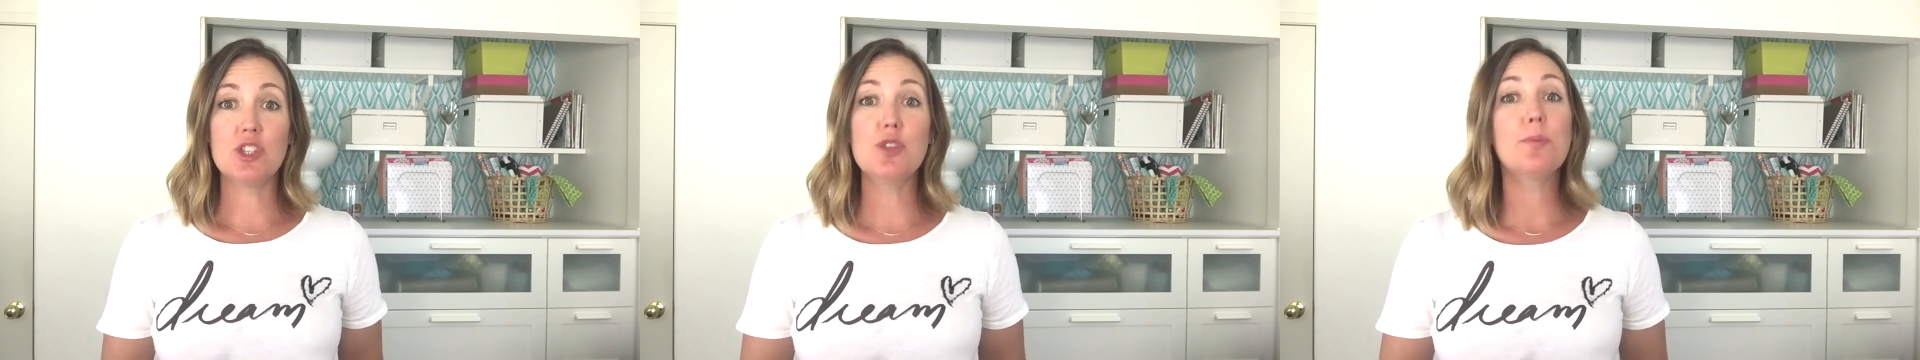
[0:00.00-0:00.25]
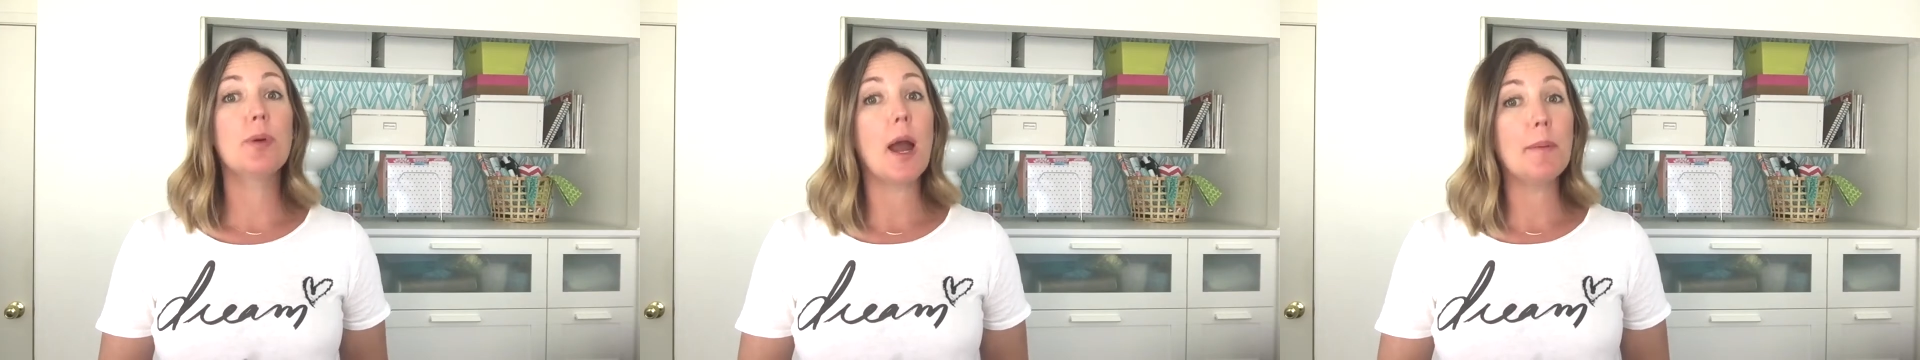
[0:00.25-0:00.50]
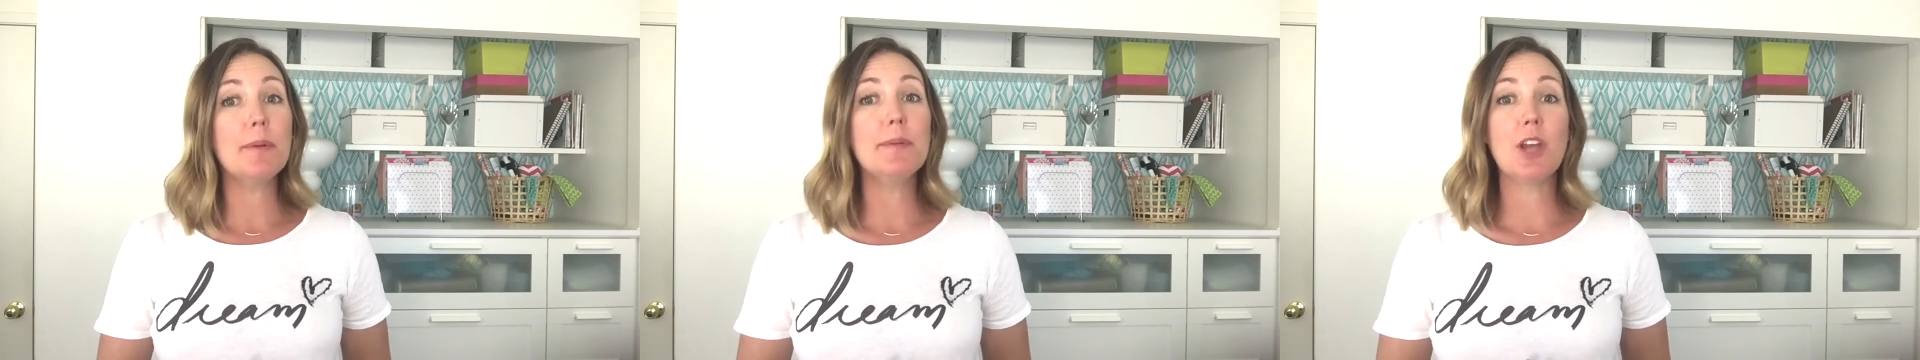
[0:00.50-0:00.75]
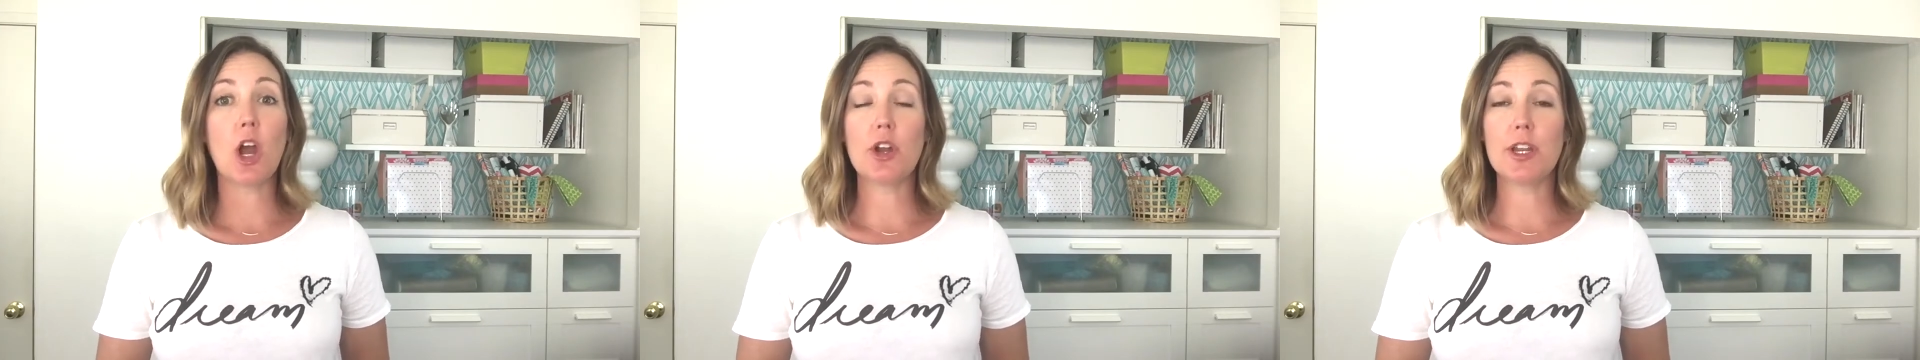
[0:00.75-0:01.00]
you probably
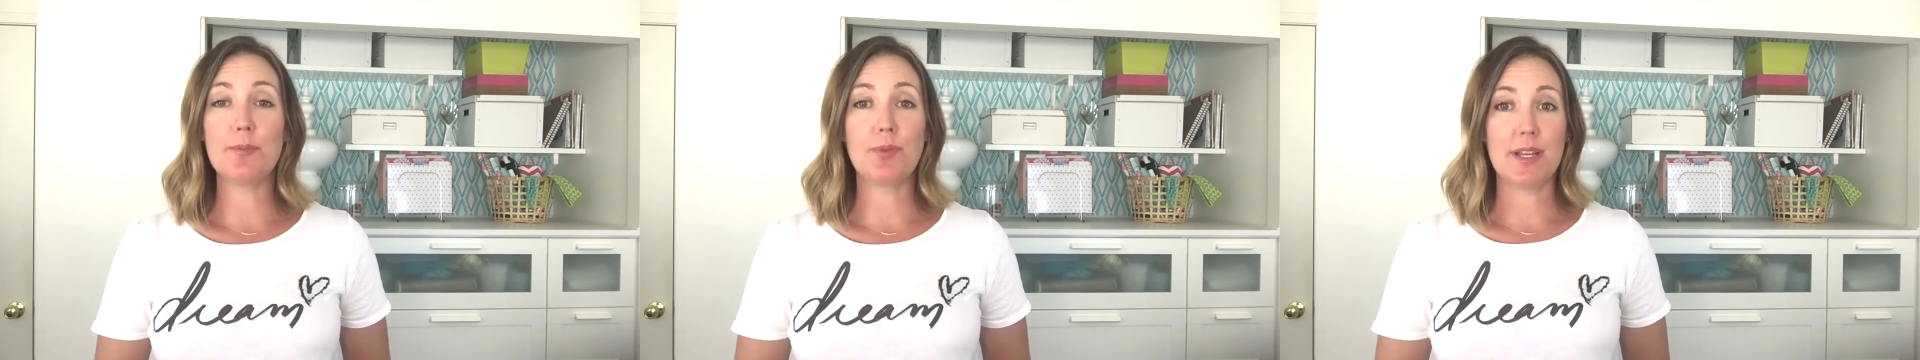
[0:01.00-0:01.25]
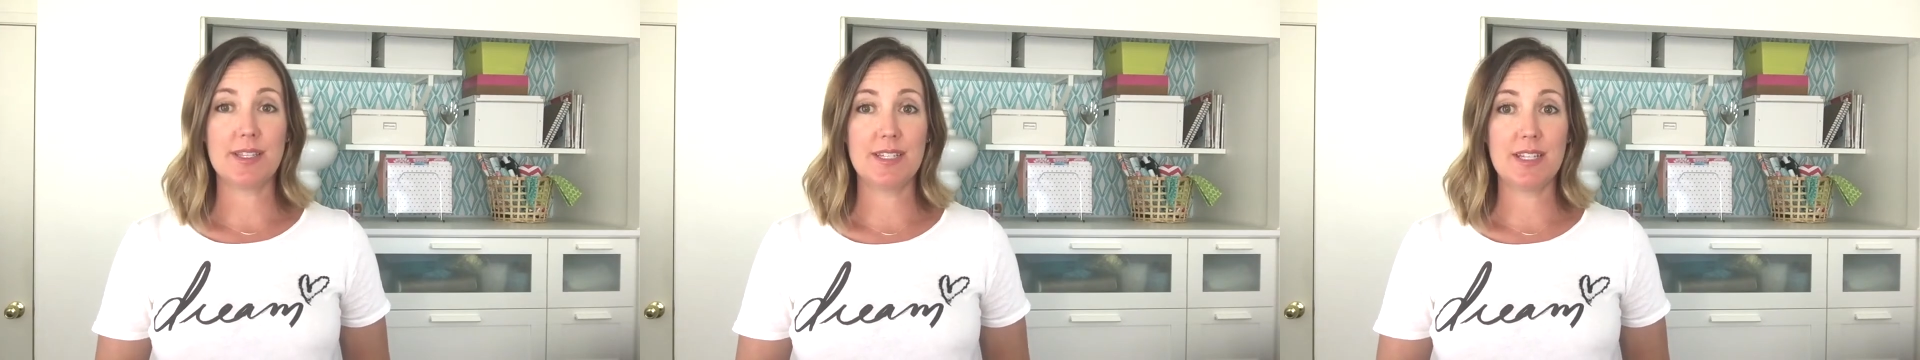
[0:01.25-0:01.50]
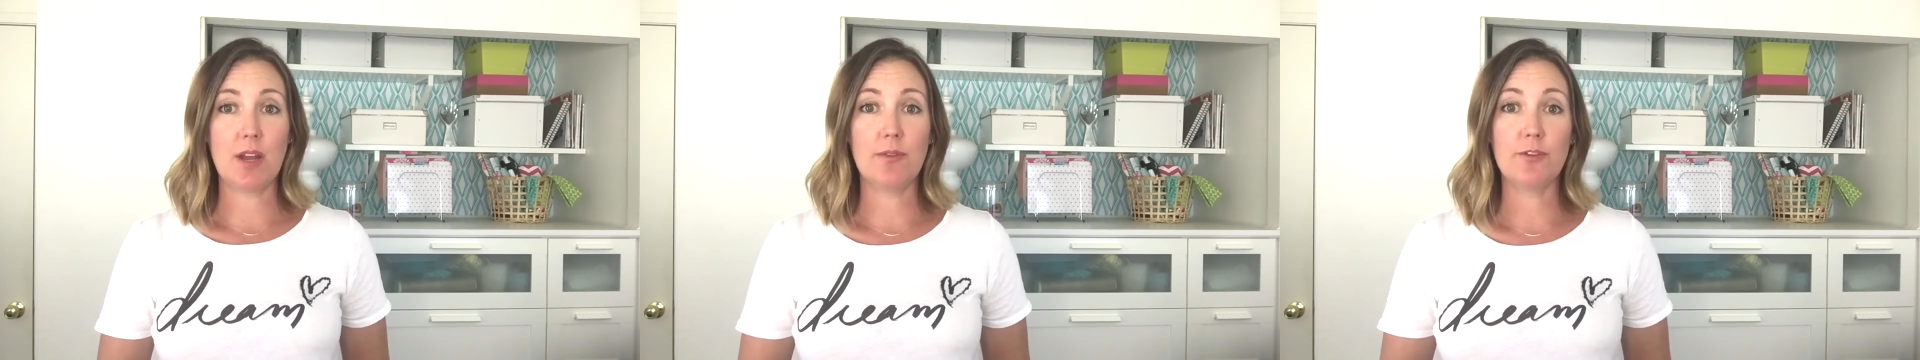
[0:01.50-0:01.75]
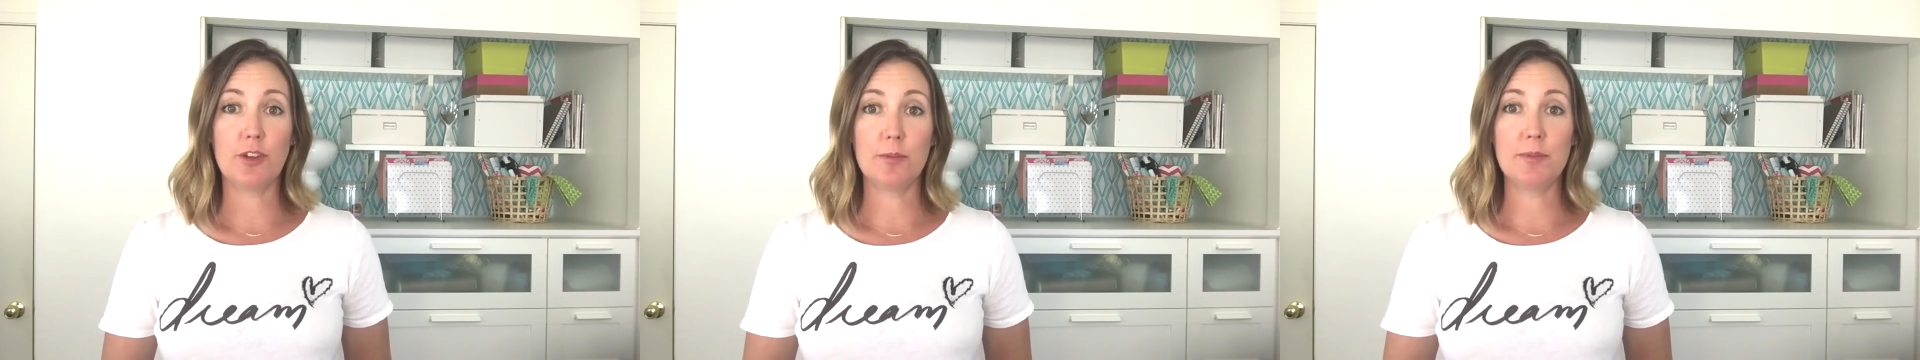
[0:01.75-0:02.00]
already press it down
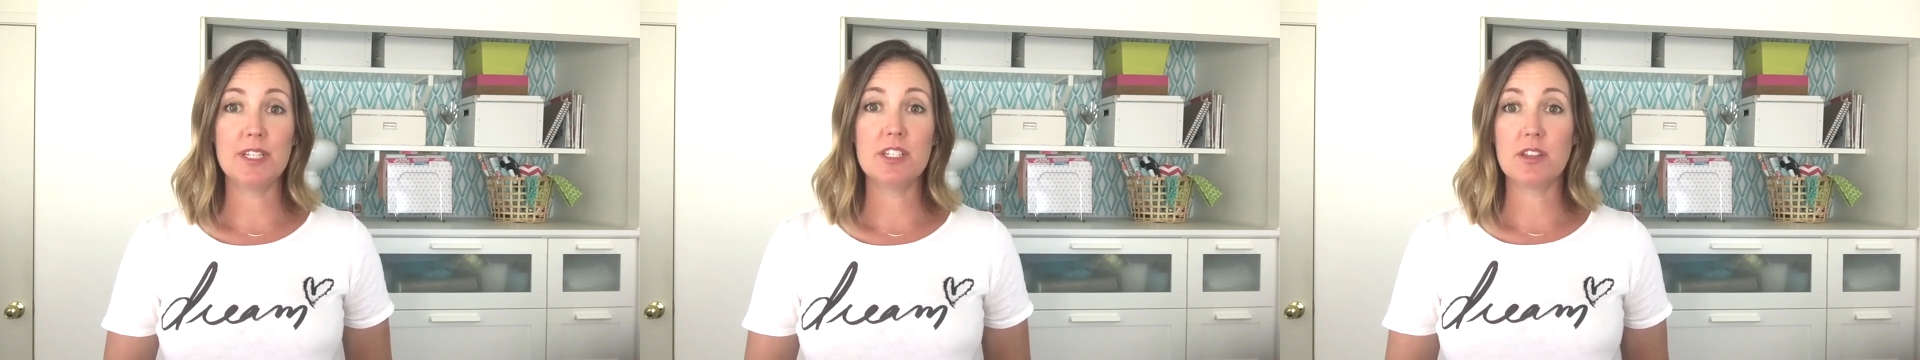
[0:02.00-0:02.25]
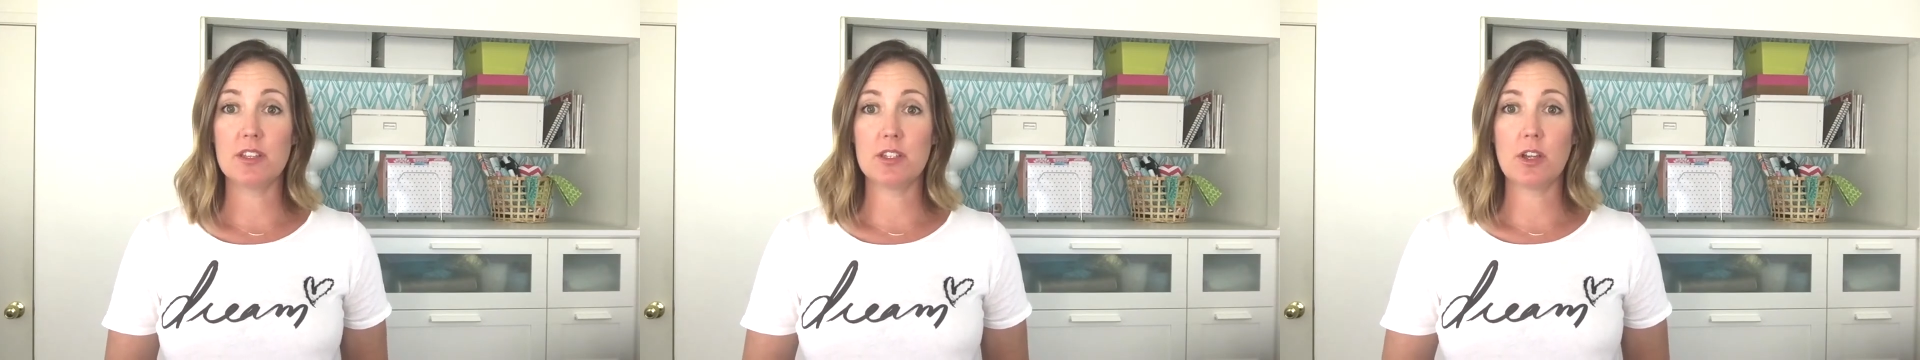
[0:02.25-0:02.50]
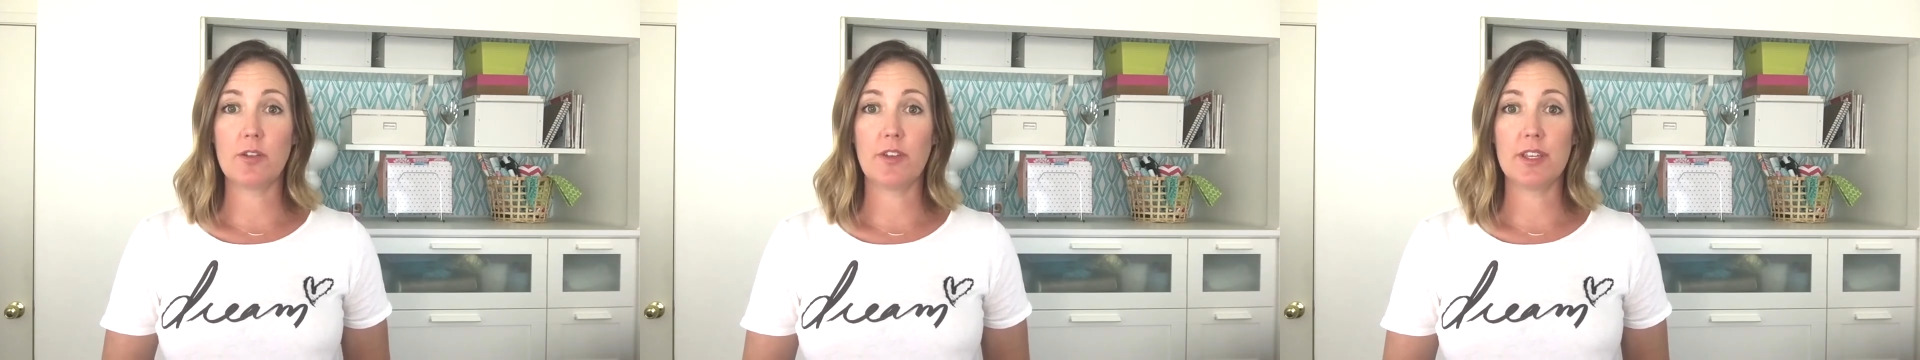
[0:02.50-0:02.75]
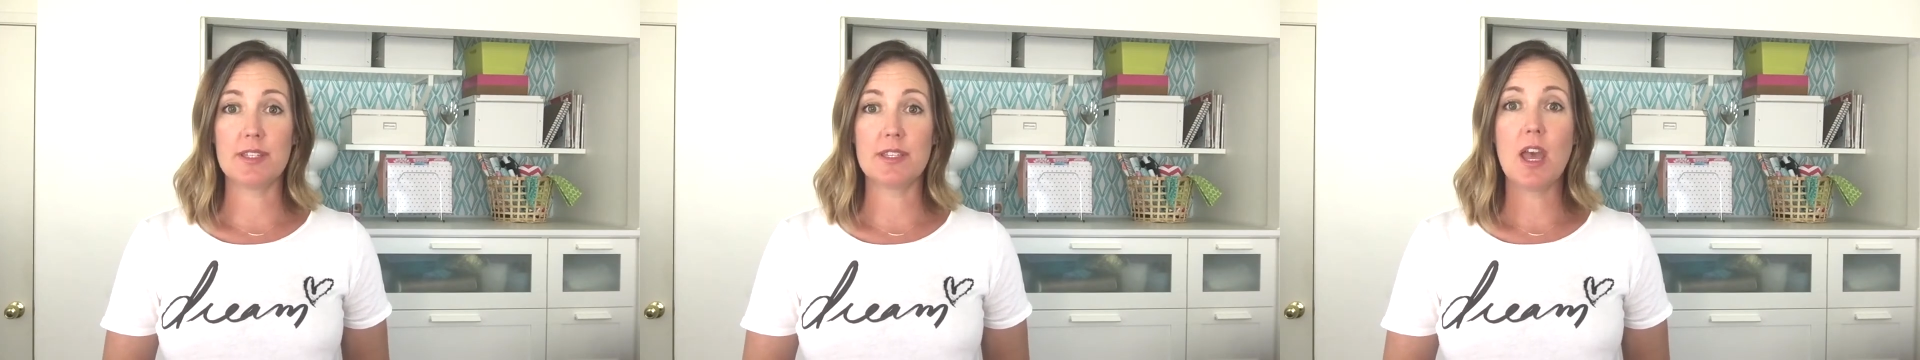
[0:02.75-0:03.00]
firmly to the
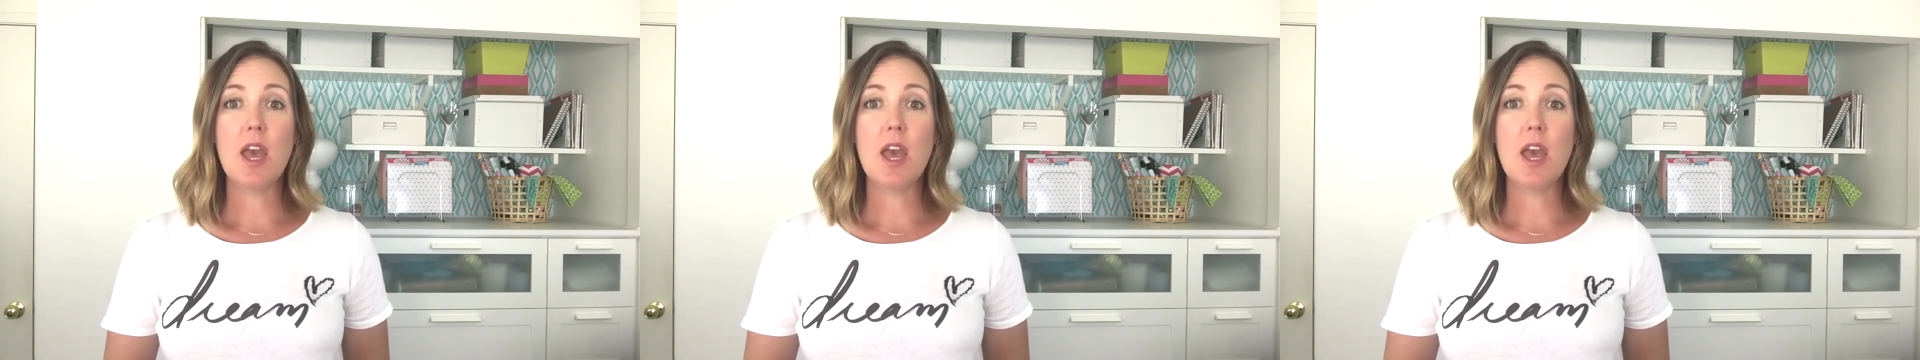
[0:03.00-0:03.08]
surface,